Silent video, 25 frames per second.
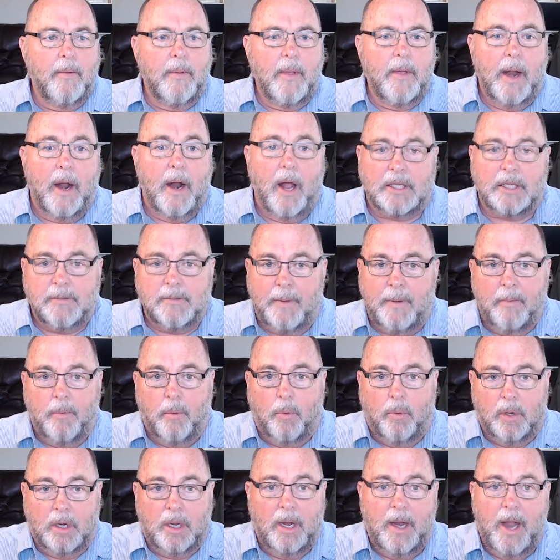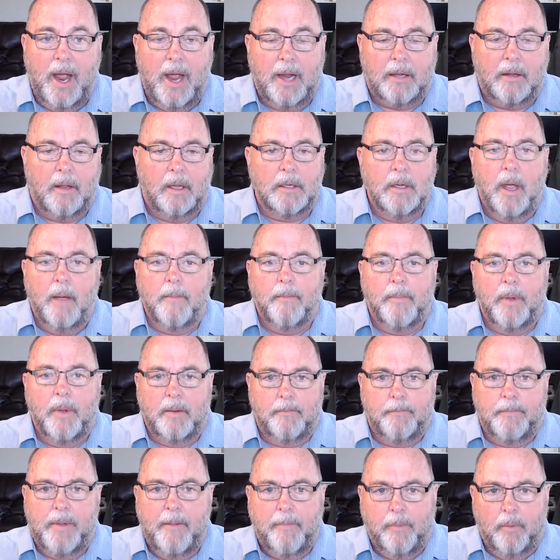And lots of people will connect,
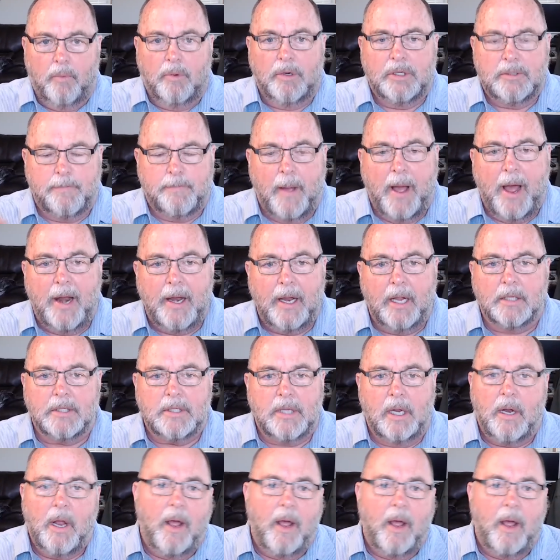but people responding and saying,